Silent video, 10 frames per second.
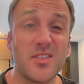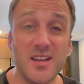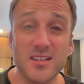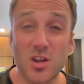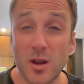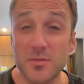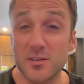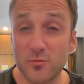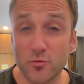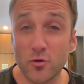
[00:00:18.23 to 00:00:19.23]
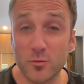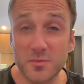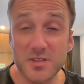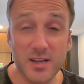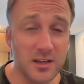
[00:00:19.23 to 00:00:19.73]
these types of
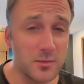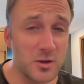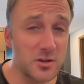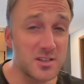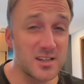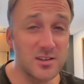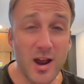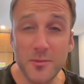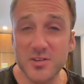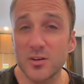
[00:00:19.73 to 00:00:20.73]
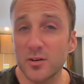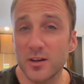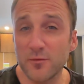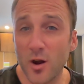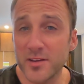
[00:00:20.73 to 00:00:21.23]
groups and communities are
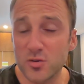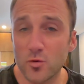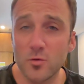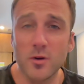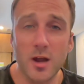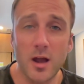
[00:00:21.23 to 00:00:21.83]
absolutely vital